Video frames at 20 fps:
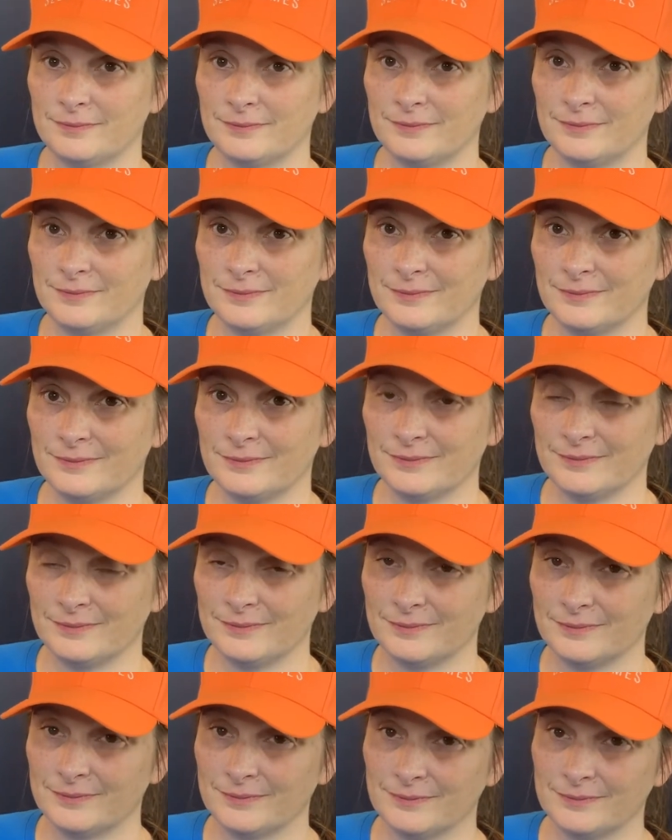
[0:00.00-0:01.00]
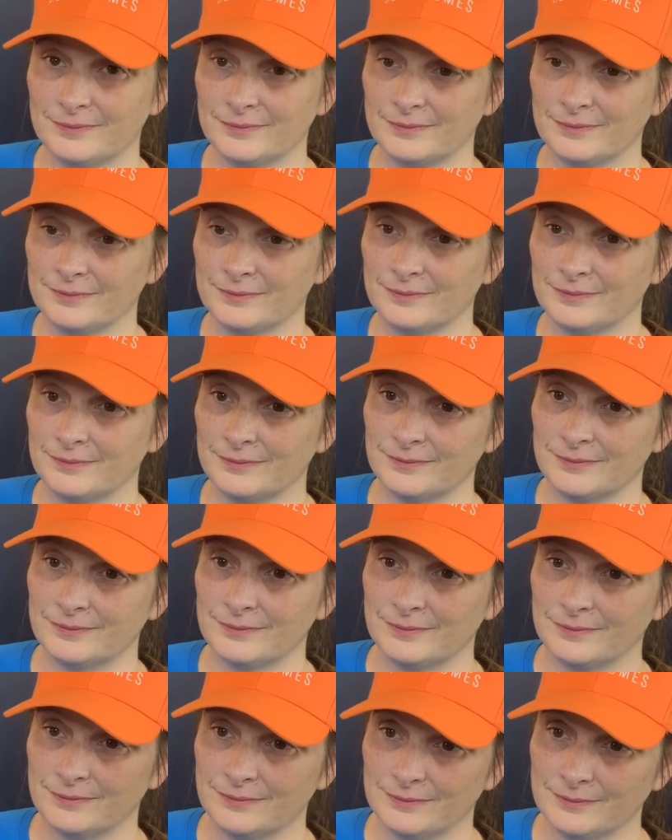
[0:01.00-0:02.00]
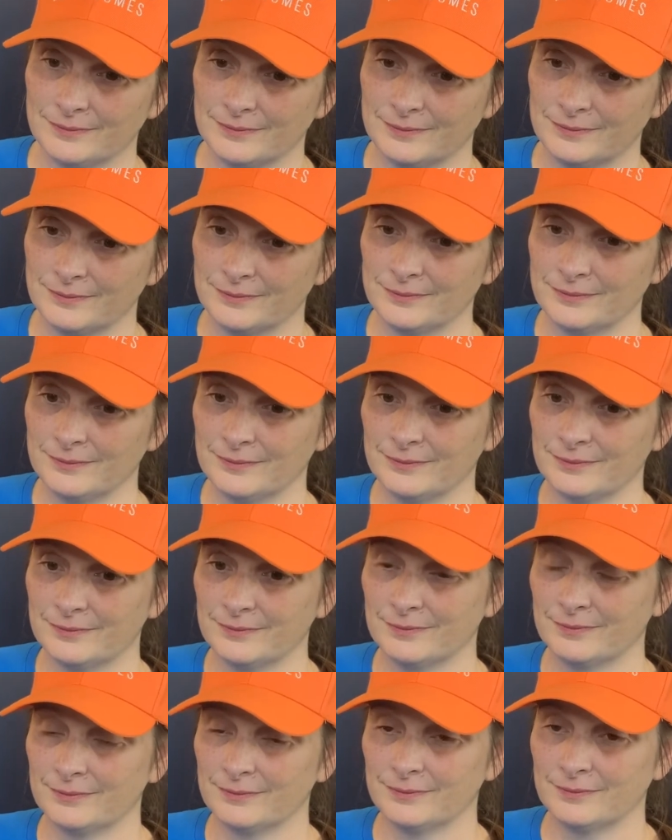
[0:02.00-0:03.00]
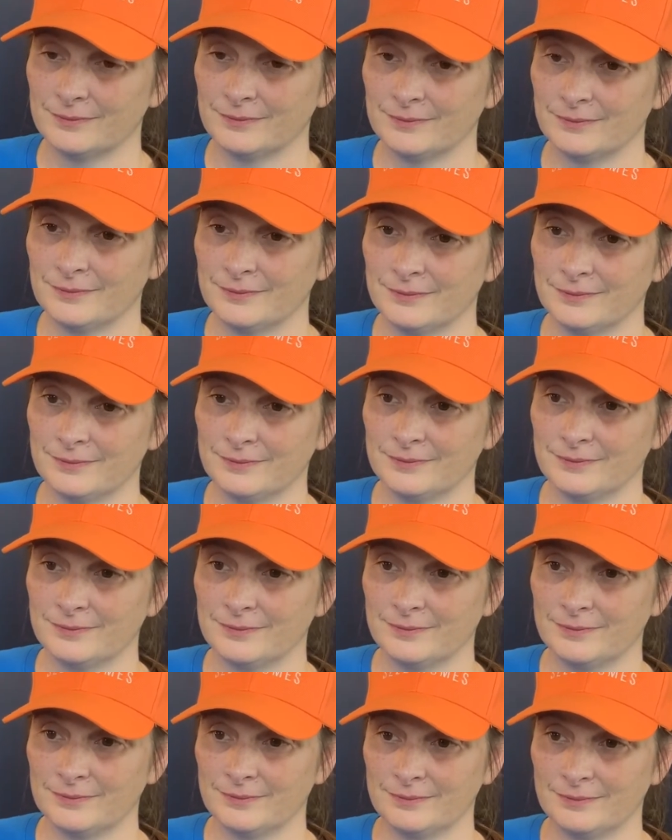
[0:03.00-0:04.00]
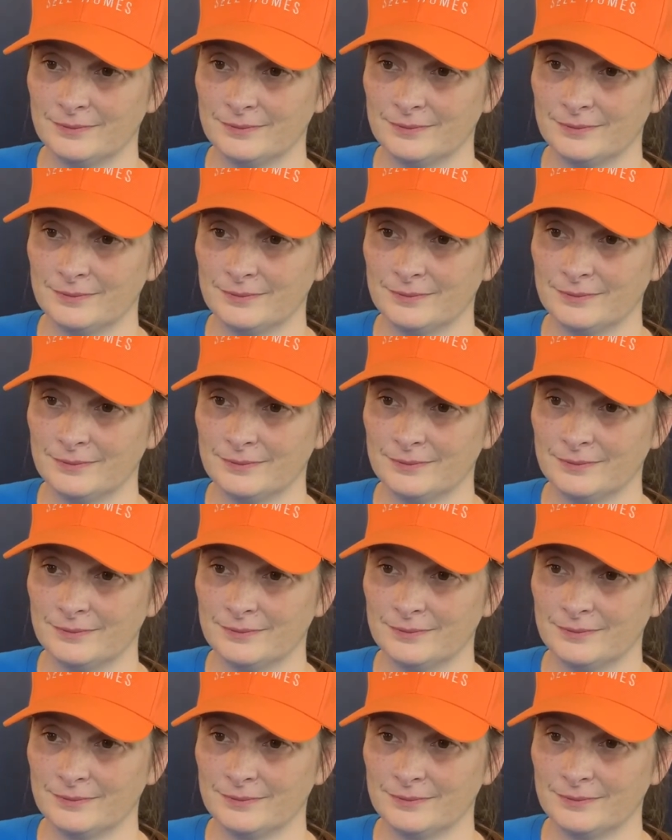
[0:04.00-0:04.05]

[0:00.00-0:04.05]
This person isn't speaking.